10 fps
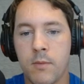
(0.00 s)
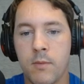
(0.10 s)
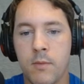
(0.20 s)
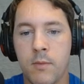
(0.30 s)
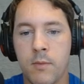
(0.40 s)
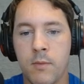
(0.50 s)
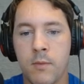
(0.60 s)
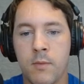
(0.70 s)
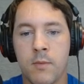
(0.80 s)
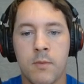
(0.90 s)

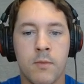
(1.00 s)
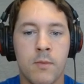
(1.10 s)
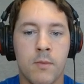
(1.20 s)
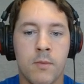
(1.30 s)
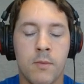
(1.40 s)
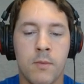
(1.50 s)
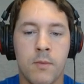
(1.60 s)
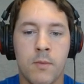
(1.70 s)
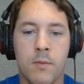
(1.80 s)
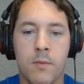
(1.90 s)

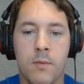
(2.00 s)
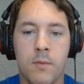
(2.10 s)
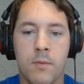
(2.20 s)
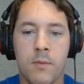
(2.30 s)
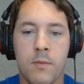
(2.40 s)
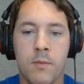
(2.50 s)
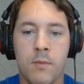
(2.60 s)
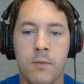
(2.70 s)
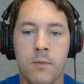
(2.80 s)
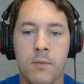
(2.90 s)

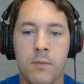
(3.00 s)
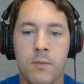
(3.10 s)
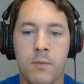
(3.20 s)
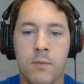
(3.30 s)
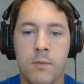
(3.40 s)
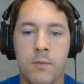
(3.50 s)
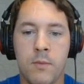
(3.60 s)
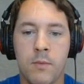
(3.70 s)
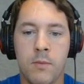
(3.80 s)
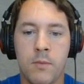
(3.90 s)

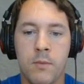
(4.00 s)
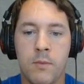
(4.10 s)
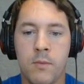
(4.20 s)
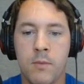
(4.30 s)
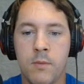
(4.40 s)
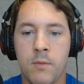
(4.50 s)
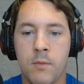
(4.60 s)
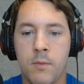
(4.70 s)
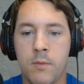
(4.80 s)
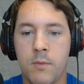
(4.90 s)

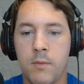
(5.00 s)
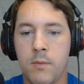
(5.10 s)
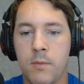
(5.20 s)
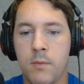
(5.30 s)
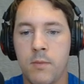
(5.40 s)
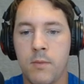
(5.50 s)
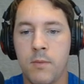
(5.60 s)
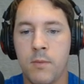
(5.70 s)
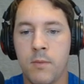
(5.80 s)
The person shown says nothing.